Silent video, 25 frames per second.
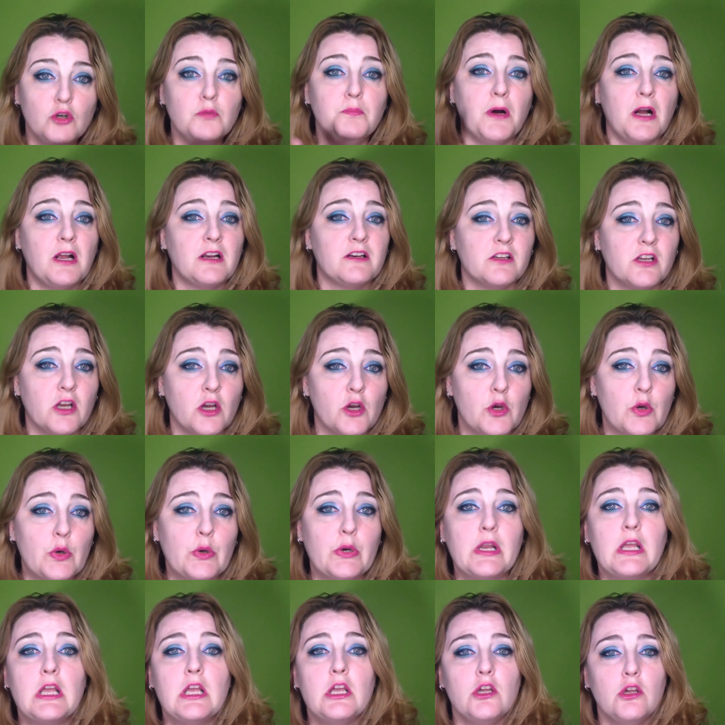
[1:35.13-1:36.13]
coupon
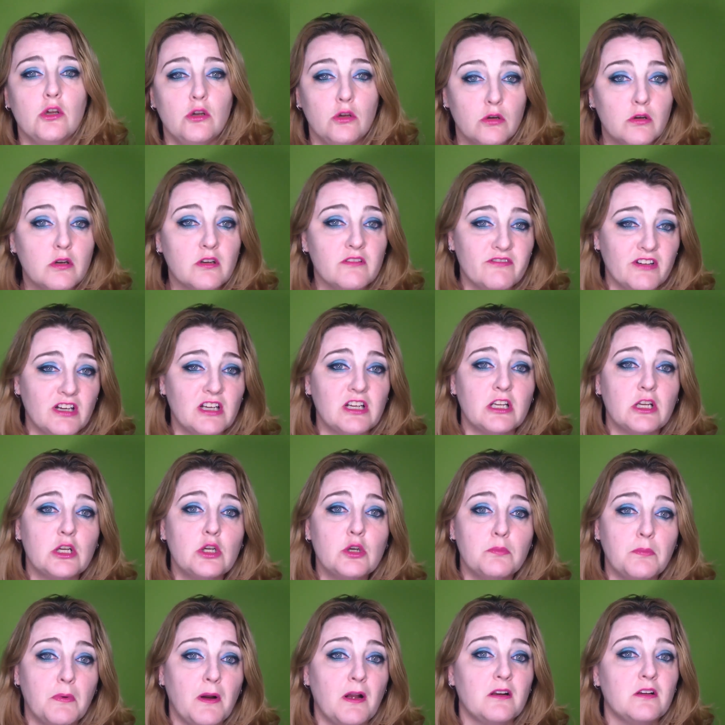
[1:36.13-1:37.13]
code, you can find
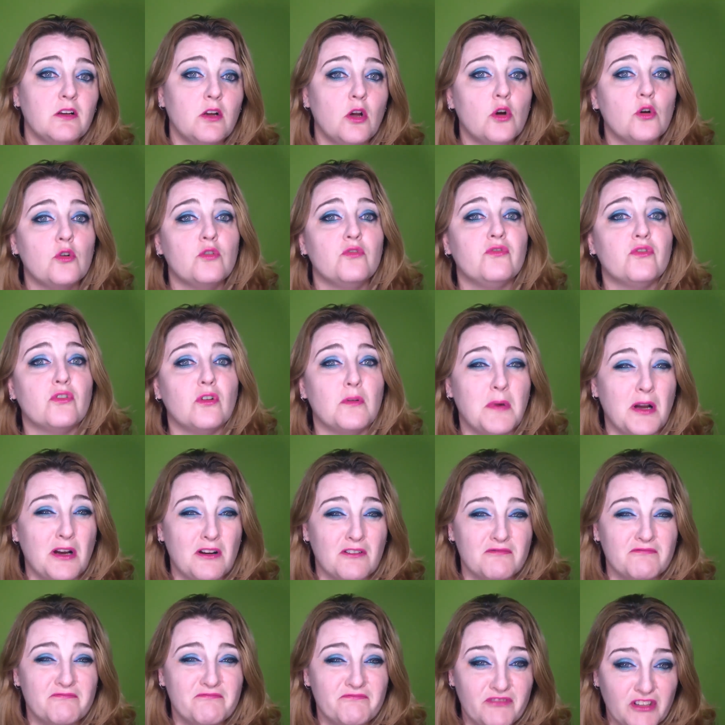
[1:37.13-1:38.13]
a coupon code for
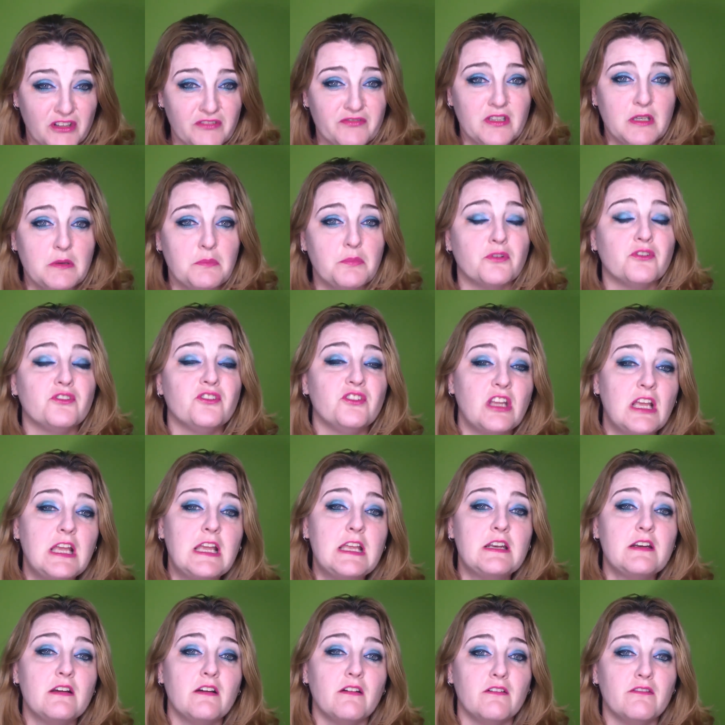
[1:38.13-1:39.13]
about
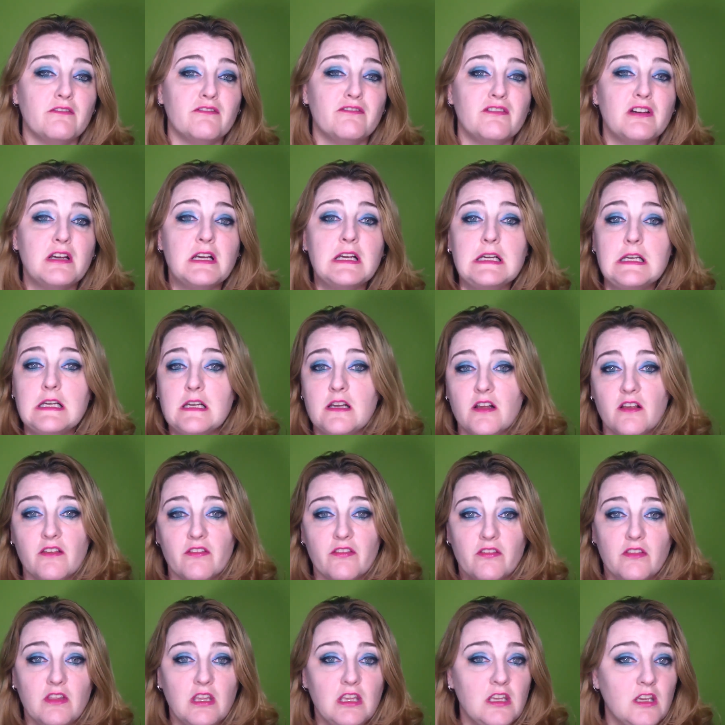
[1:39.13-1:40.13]
50% of
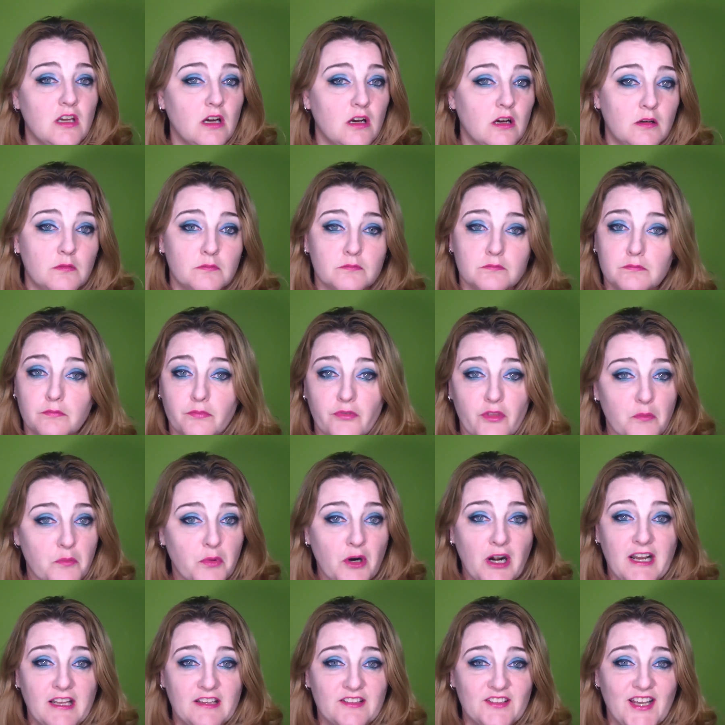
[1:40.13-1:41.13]
the um,
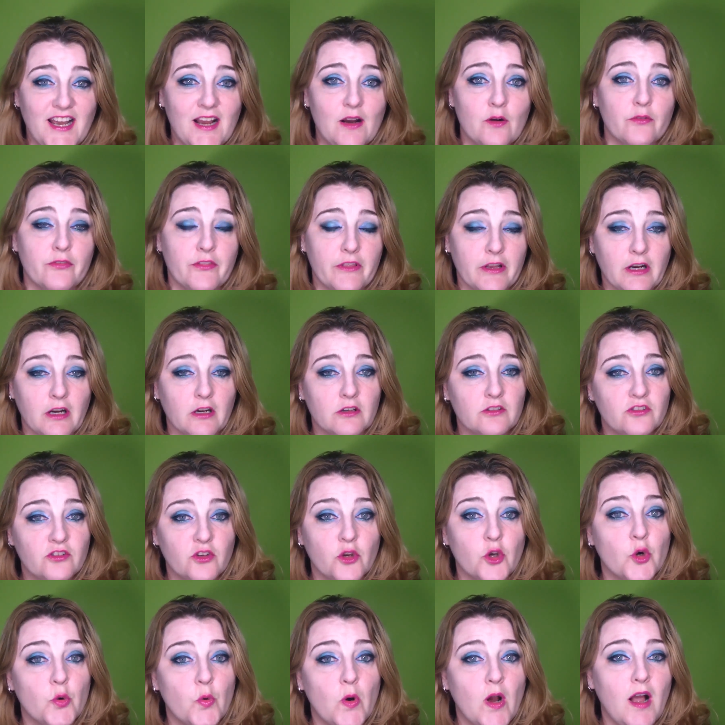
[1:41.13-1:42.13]
the brands out there.
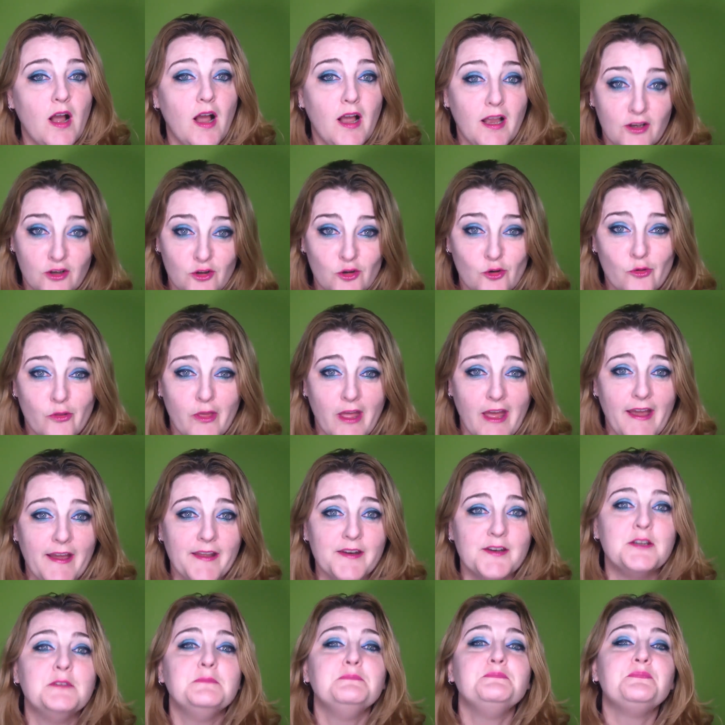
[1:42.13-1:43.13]
So I do
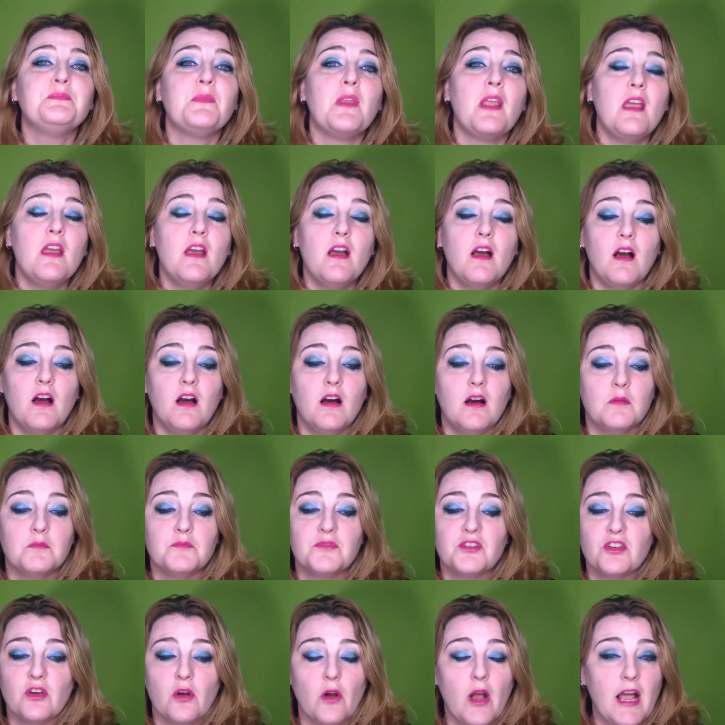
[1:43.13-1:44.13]
that.
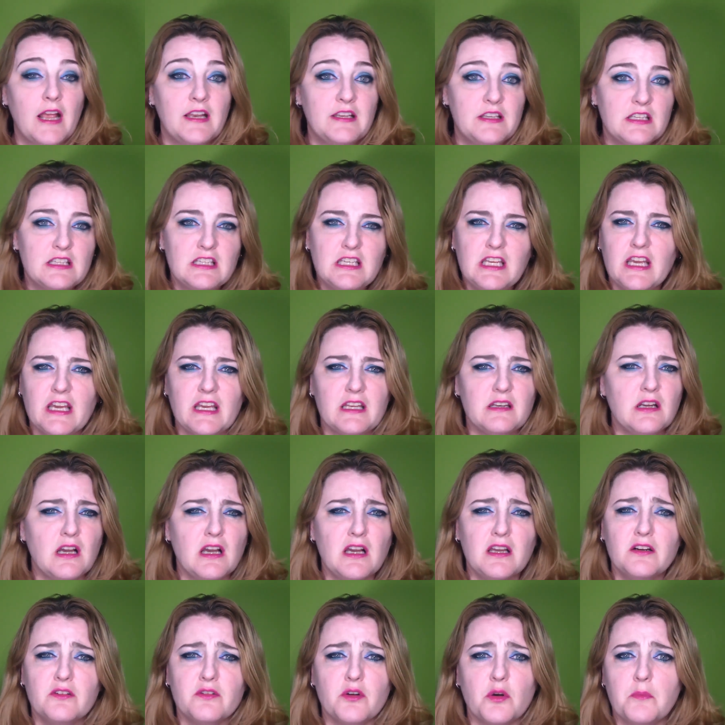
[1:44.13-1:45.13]
Um, so I did get,
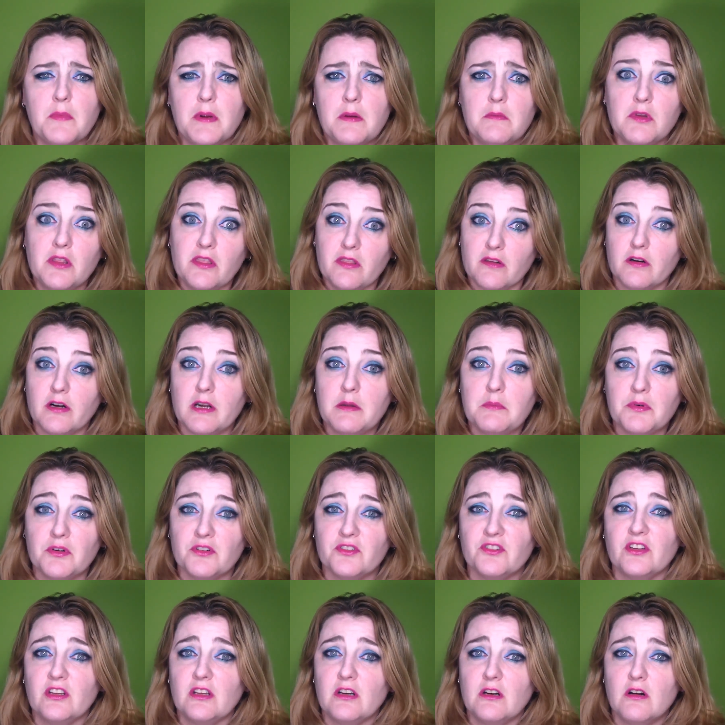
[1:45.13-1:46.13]
I don't know, maybe
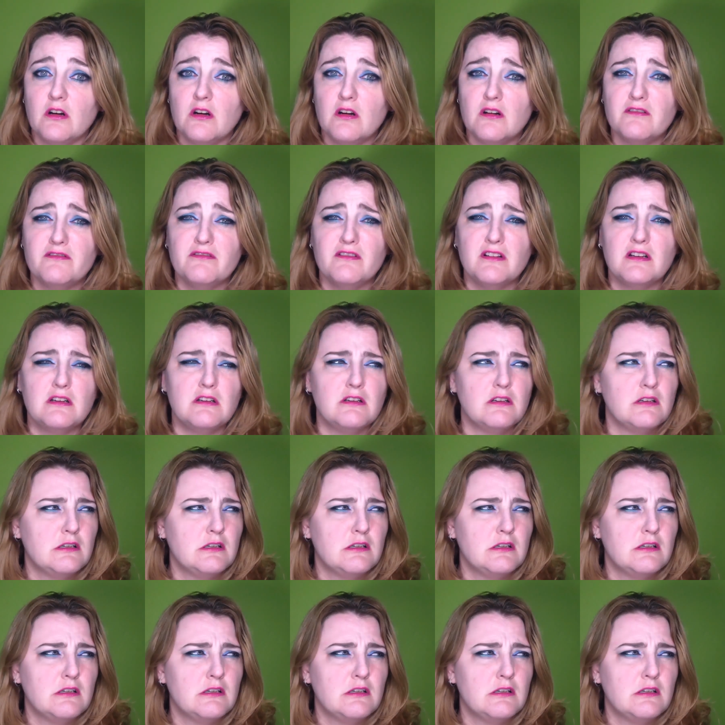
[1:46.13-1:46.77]
30% off.